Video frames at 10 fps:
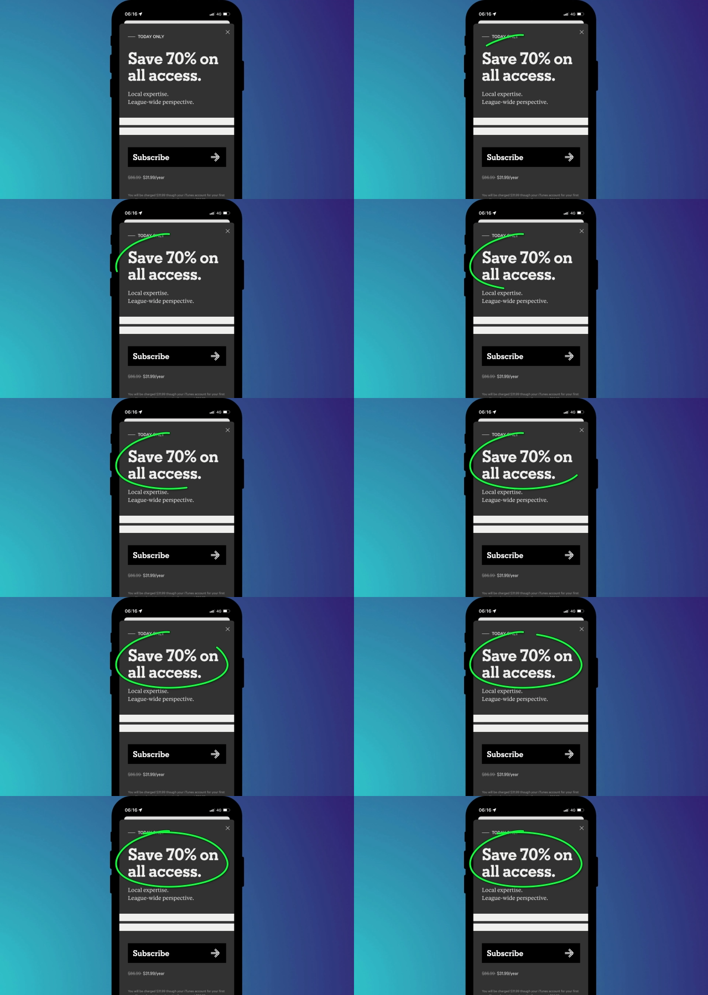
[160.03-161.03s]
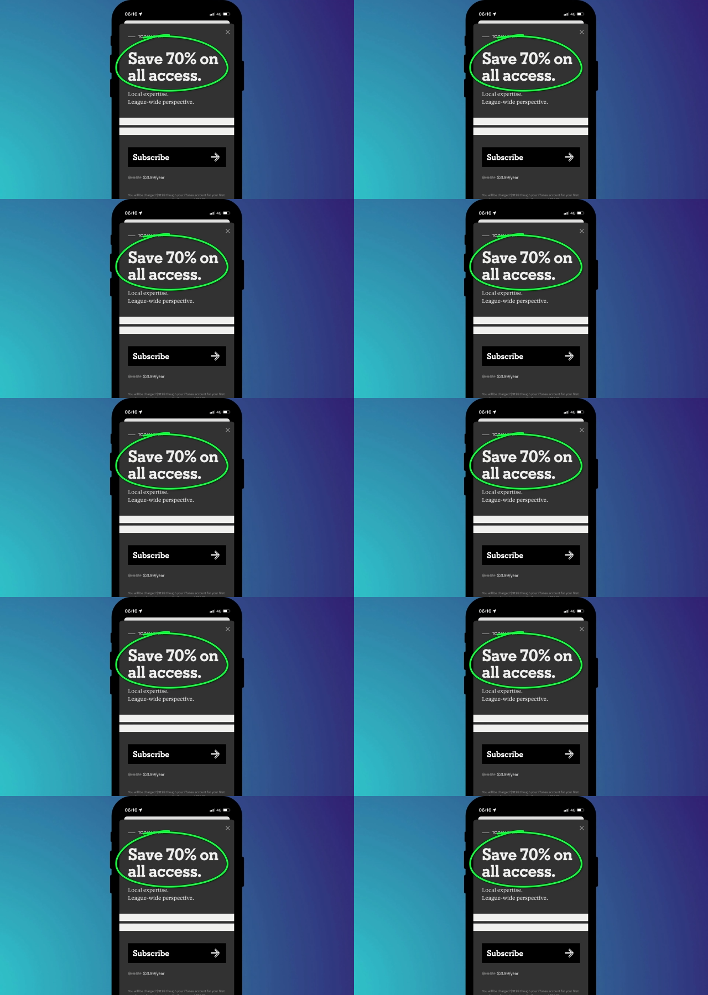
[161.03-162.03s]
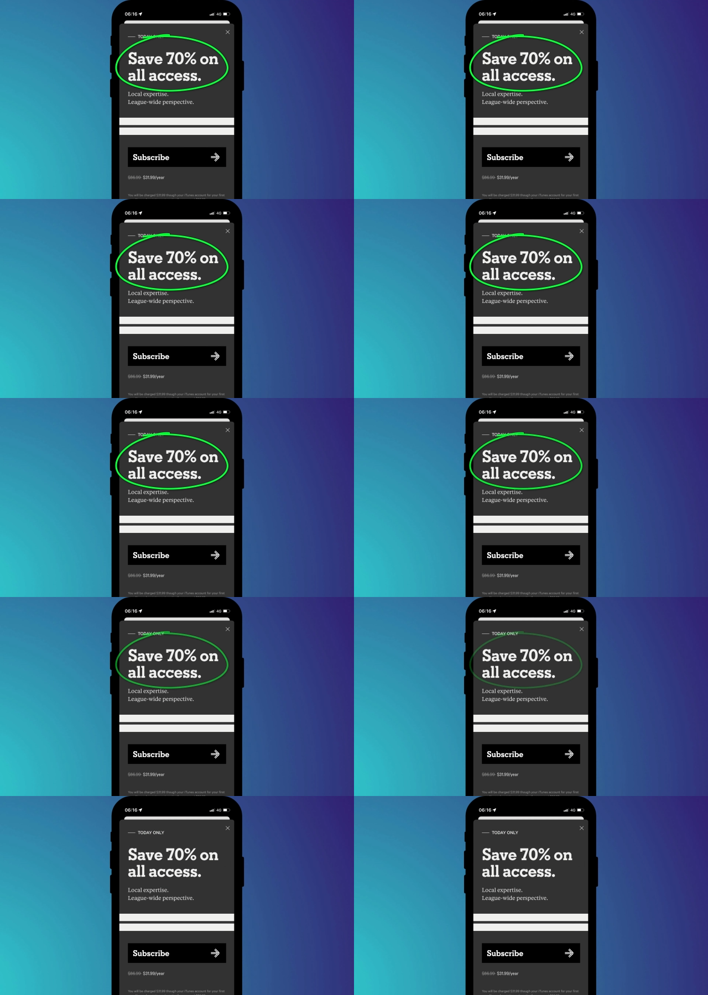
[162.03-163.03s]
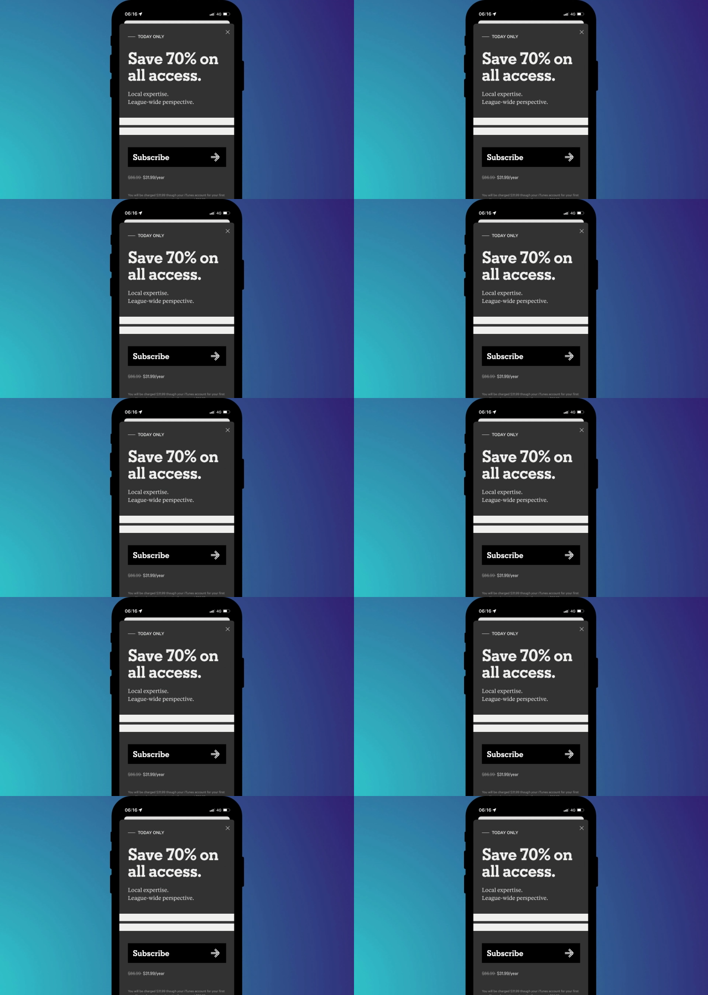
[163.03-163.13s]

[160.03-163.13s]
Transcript: No face is visible, so there are no lips to read.